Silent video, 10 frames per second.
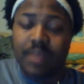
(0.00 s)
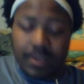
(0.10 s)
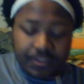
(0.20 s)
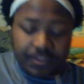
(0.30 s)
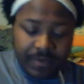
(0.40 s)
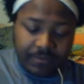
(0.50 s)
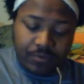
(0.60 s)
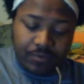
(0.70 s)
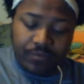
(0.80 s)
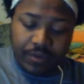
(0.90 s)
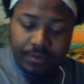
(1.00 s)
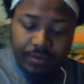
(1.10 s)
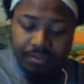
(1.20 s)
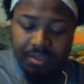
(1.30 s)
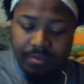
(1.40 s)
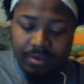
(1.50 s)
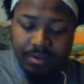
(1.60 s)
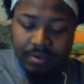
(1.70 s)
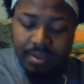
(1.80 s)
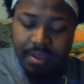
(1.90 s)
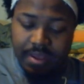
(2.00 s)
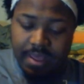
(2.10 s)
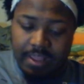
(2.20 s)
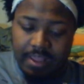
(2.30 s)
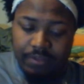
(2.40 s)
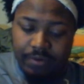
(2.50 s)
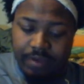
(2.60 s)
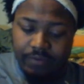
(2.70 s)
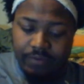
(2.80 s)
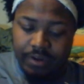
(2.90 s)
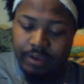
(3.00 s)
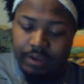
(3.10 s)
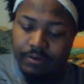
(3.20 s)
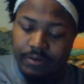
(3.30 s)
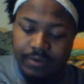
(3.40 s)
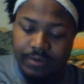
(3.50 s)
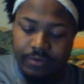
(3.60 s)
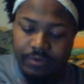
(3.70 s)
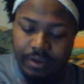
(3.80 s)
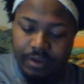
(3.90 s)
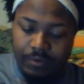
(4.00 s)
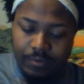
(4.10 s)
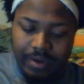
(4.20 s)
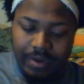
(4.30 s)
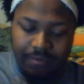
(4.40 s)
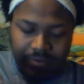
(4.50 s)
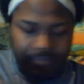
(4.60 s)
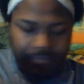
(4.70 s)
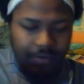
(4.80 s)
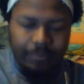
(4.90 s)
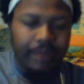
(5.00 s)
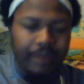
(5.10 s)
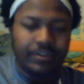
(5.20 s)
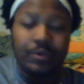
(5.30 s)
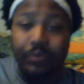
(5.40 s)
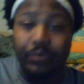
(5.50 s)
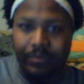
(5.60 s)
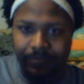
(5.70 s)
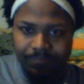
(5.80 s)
Expect future videos coming either every day or every other day, or whenever I fuck around to go do them.